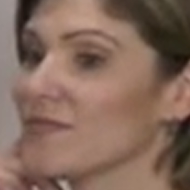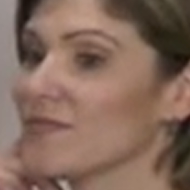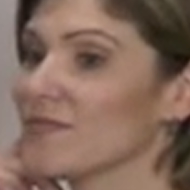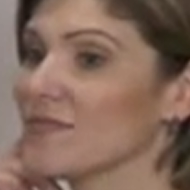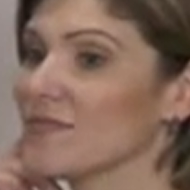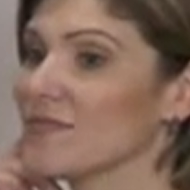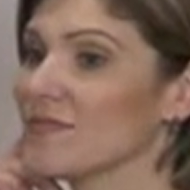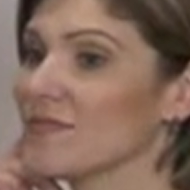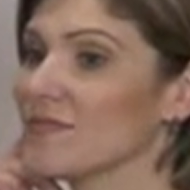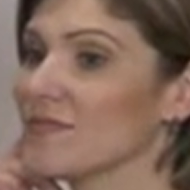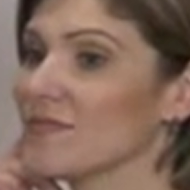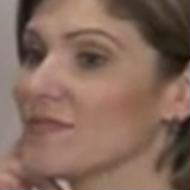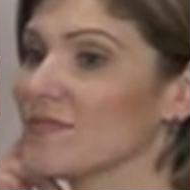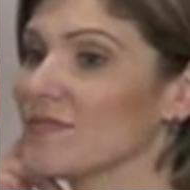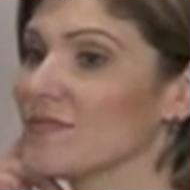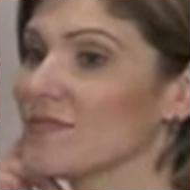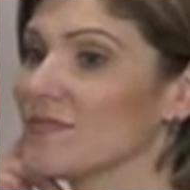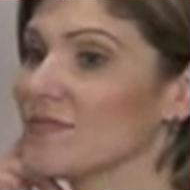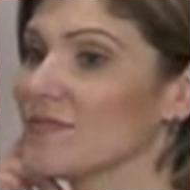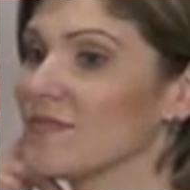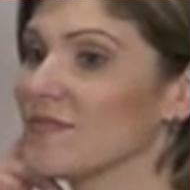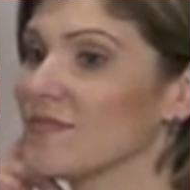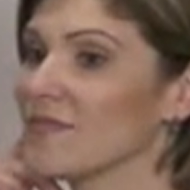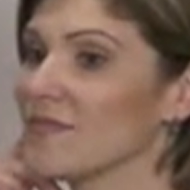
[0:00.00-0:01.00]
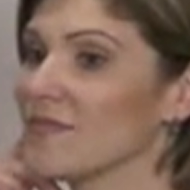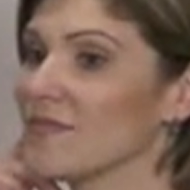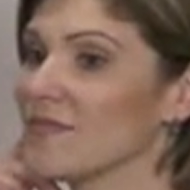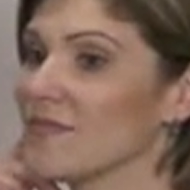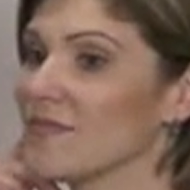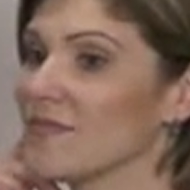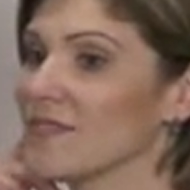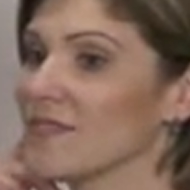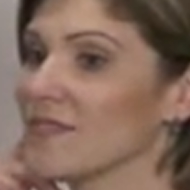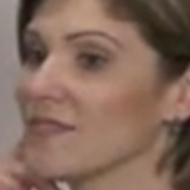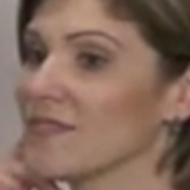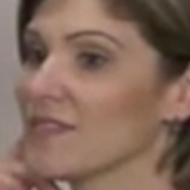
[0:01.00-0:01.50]

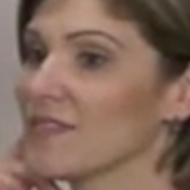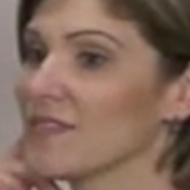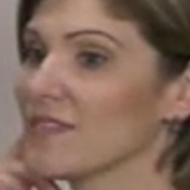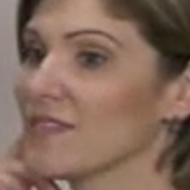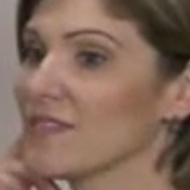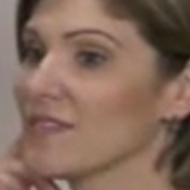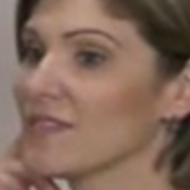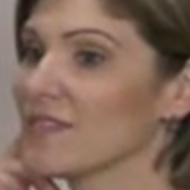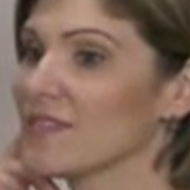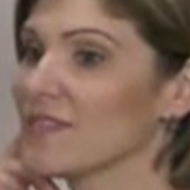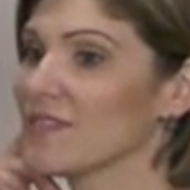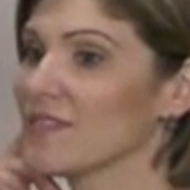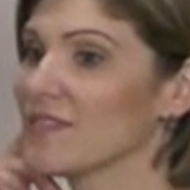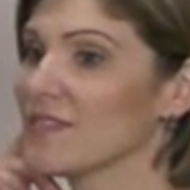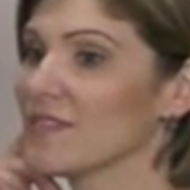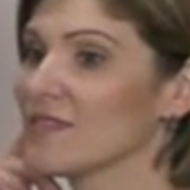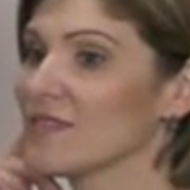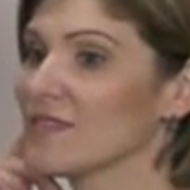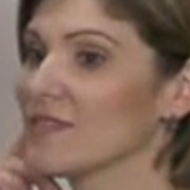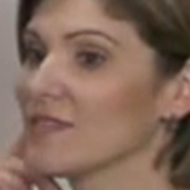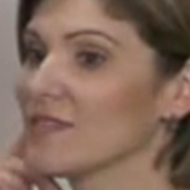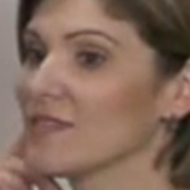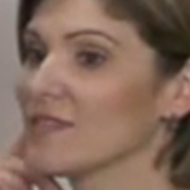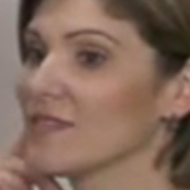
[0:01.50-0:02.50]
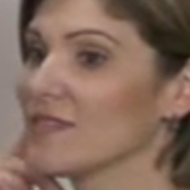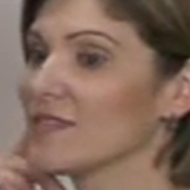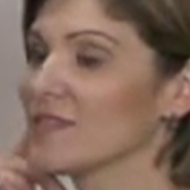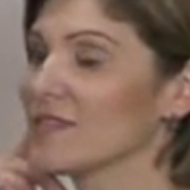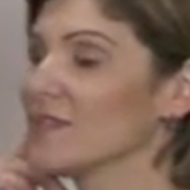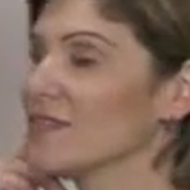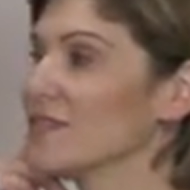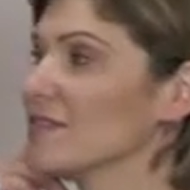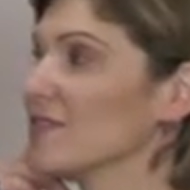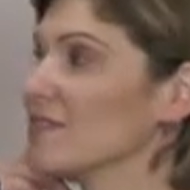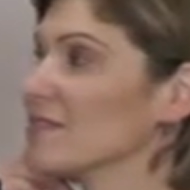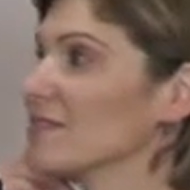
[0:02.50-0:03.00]

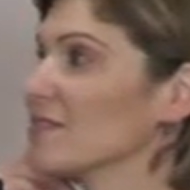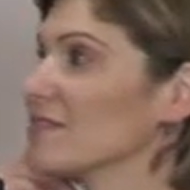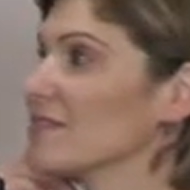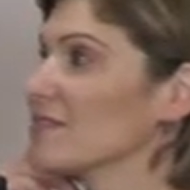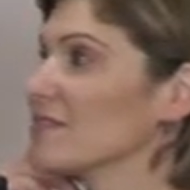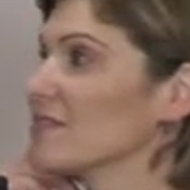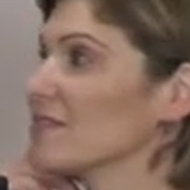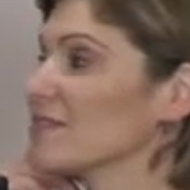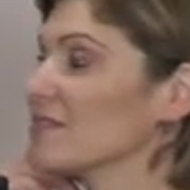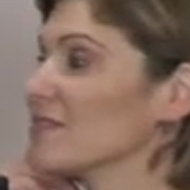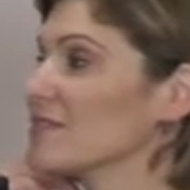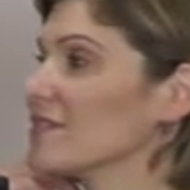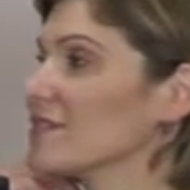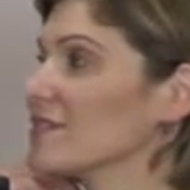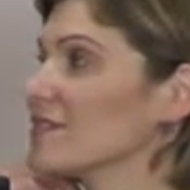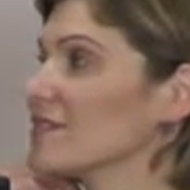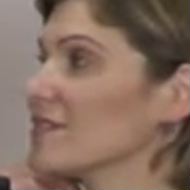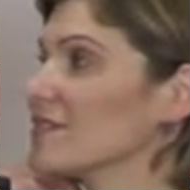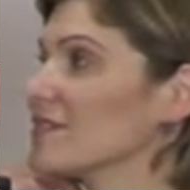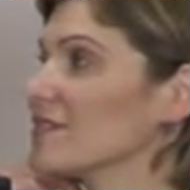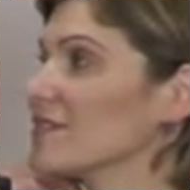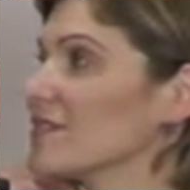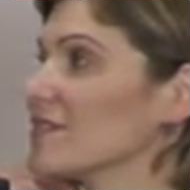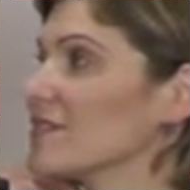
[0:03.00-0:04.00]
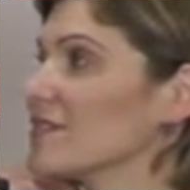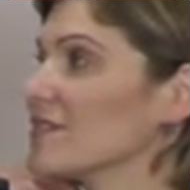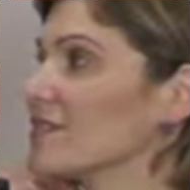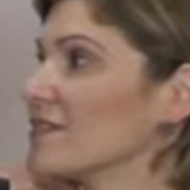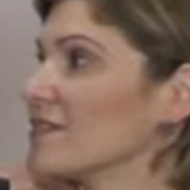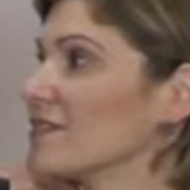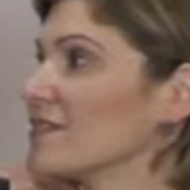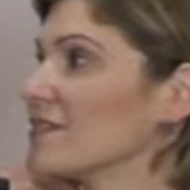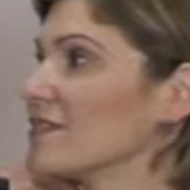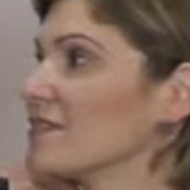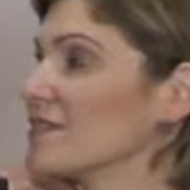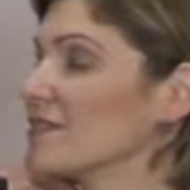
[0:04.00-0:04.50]

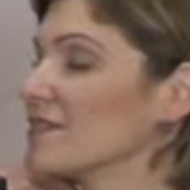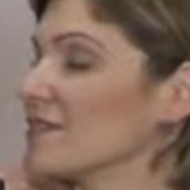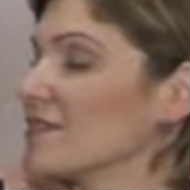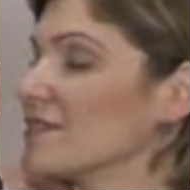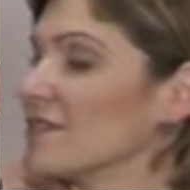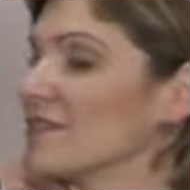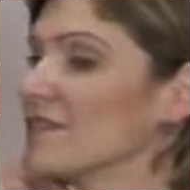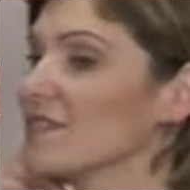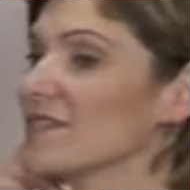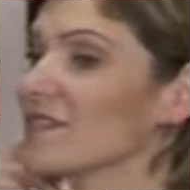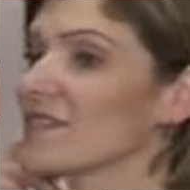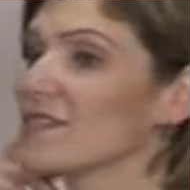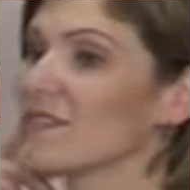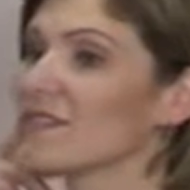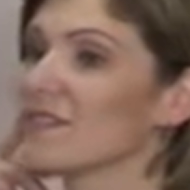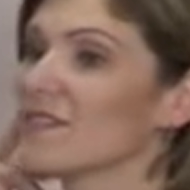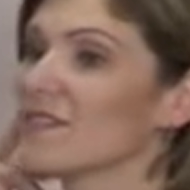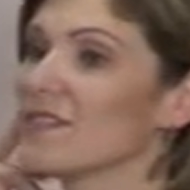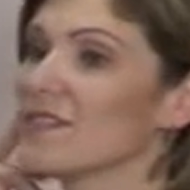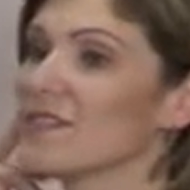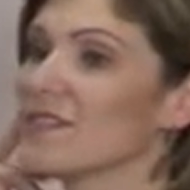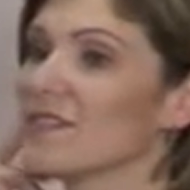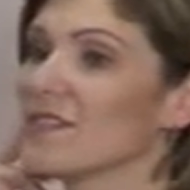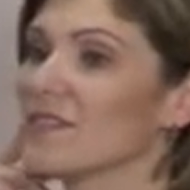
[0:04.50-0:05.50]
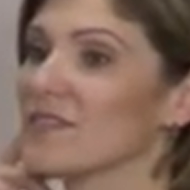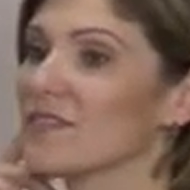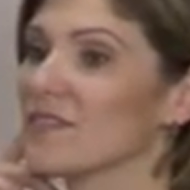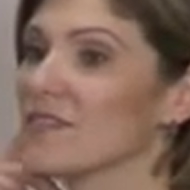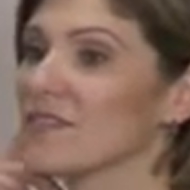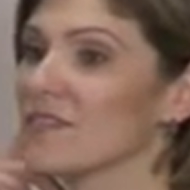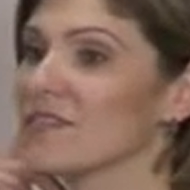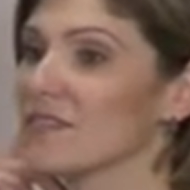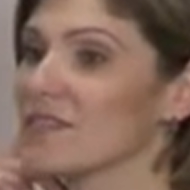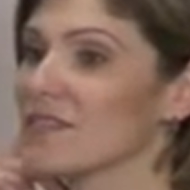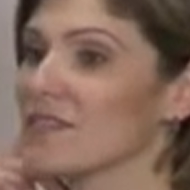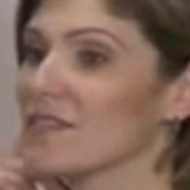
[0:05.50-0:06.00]

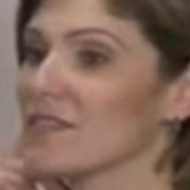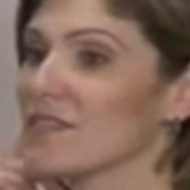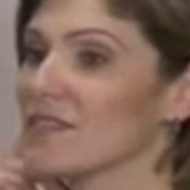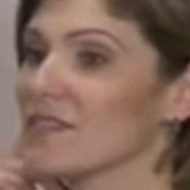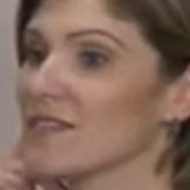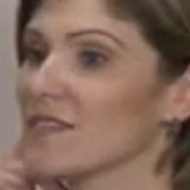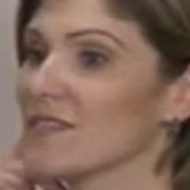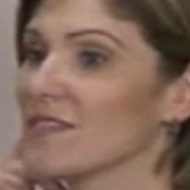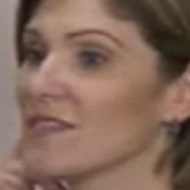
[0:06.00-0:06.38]
This person isn't speaking.